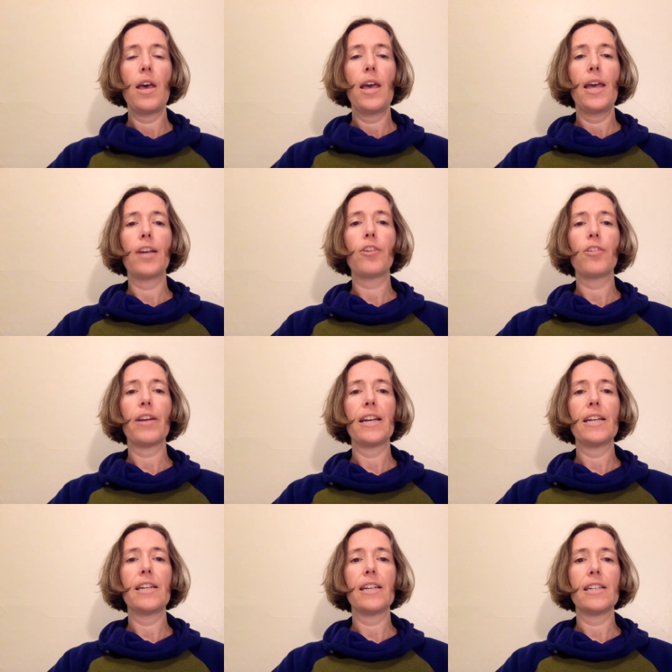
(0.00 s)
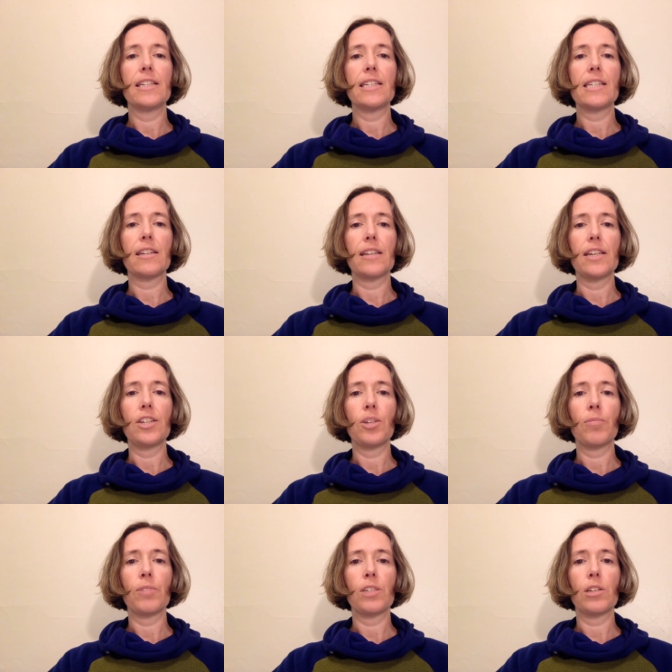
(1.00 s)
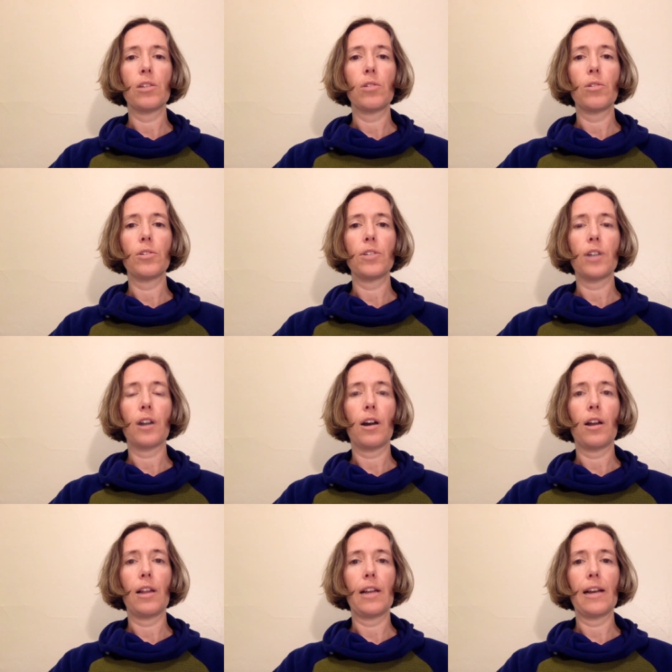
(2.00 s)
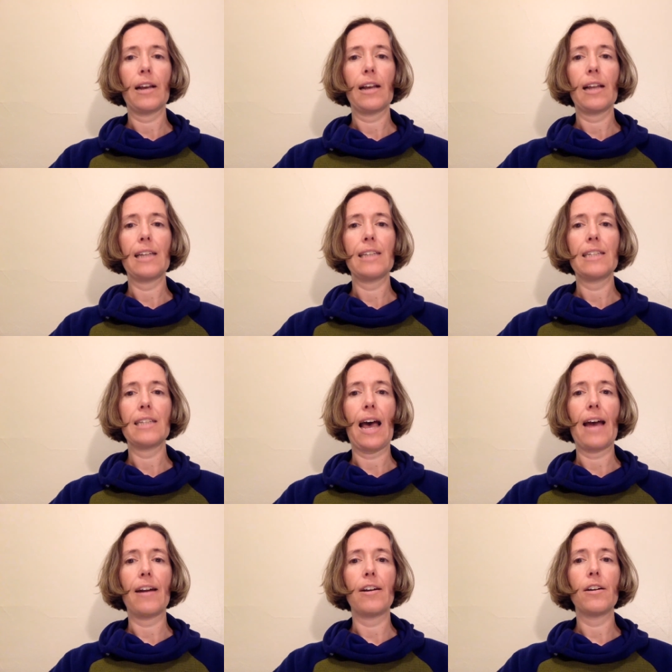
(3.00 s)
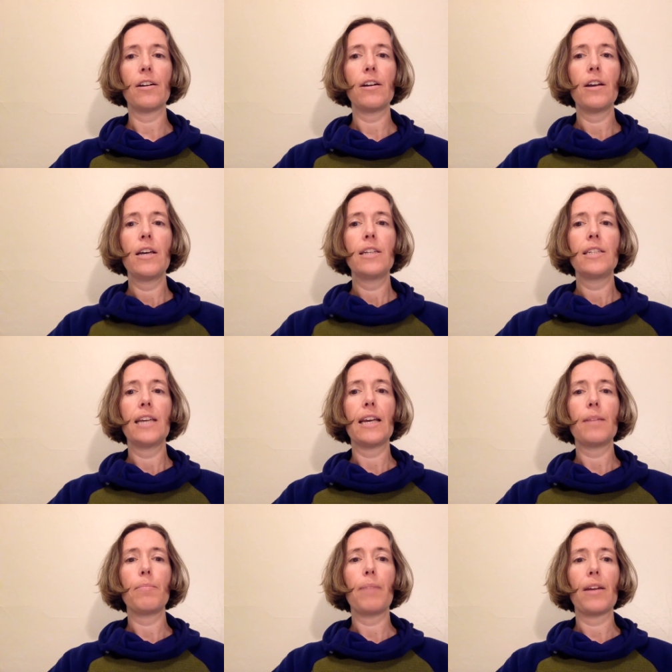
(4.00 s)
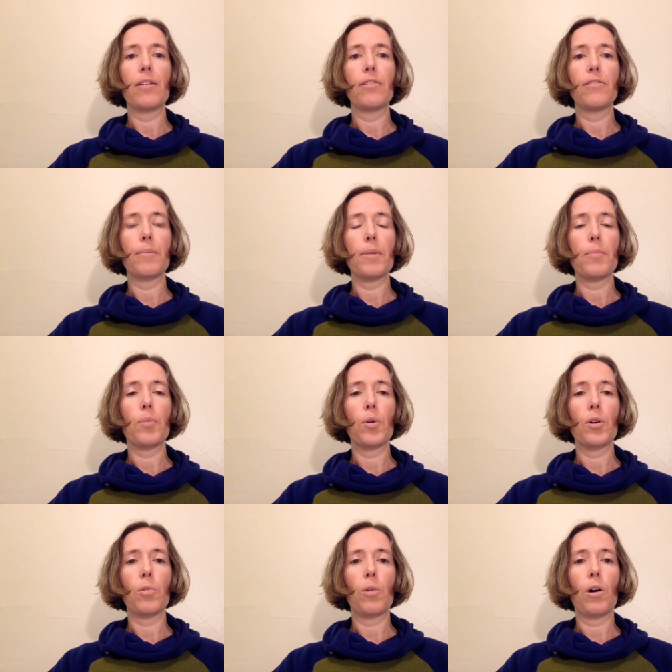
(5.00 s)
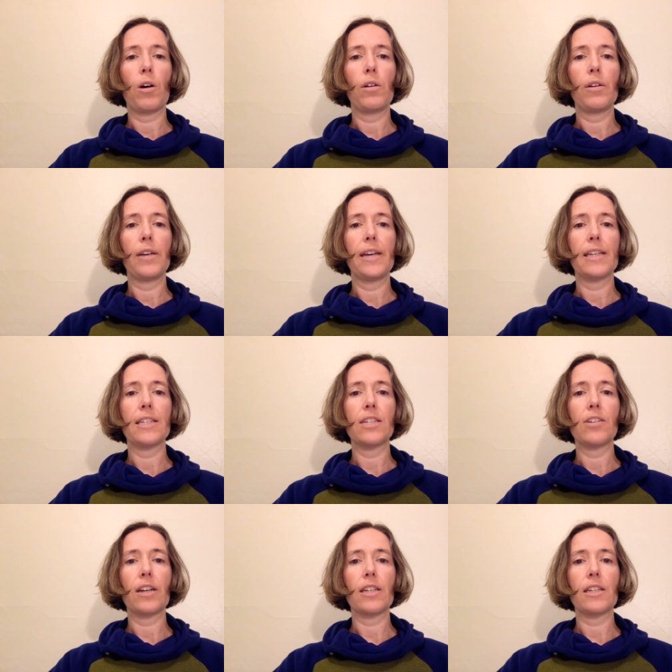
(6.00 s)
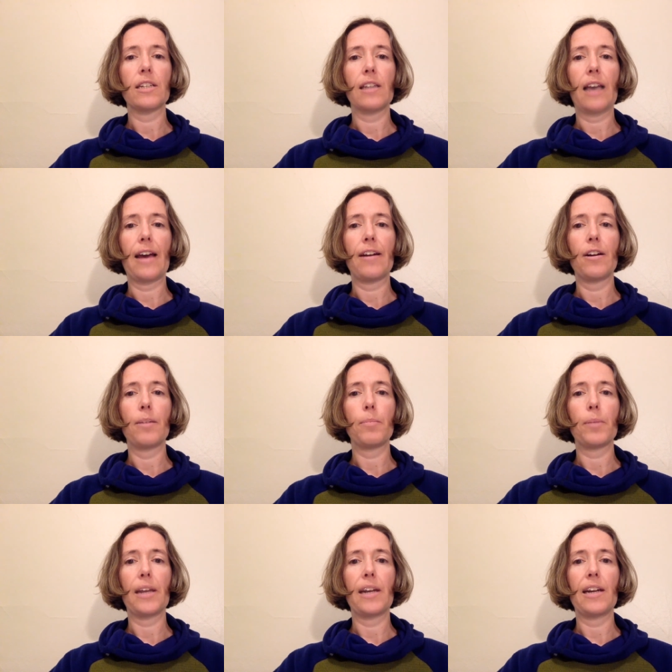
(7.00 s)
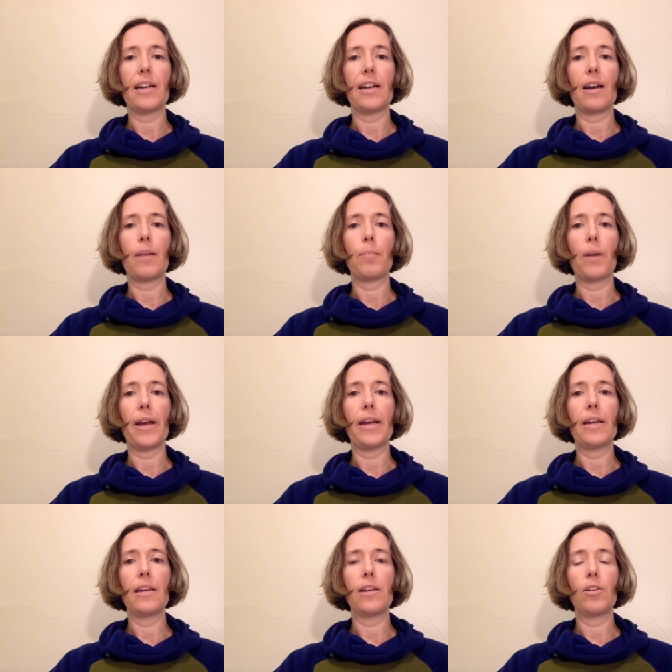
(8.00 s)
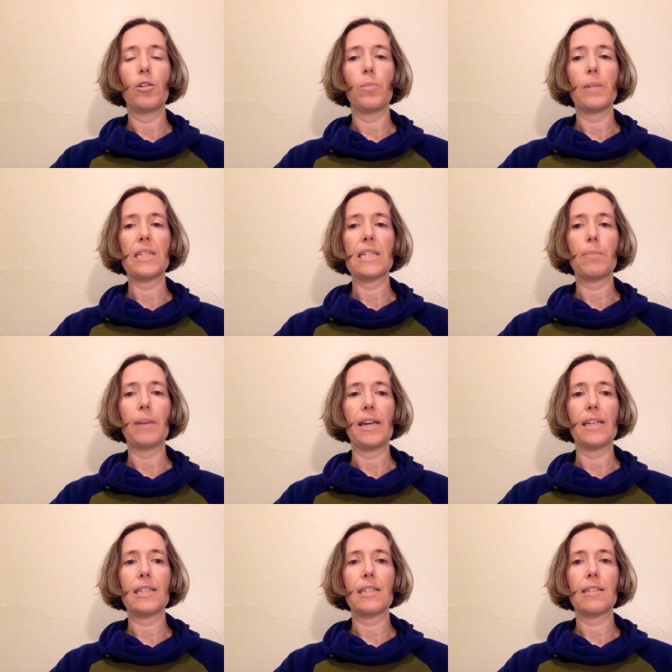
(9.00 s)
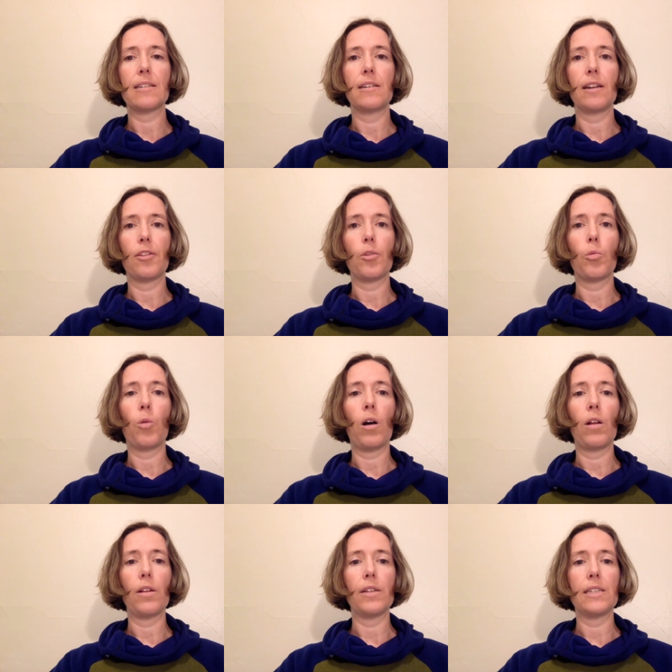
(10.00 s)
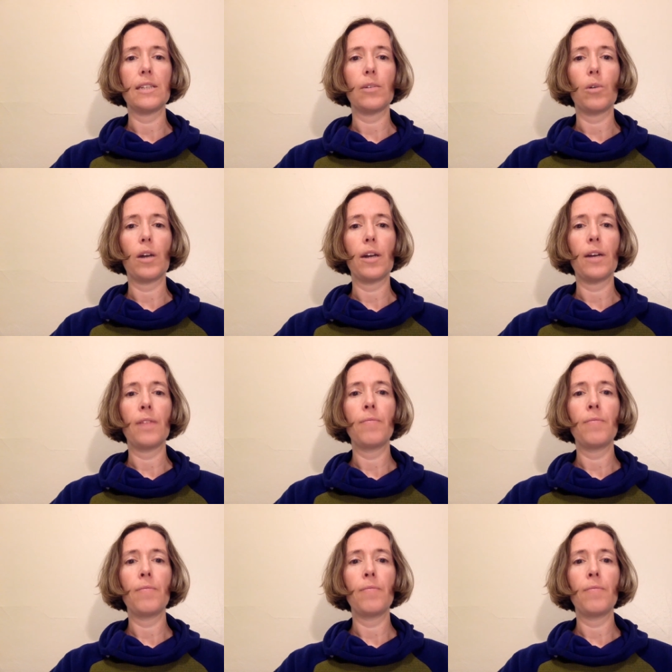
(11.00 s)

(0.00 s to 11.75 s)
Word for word: He created an installation which locals are calling Khaled's Ladder. Taking metal from the border wall, he constructed a ladder and planted it upright in open space near the wall in Tijuana.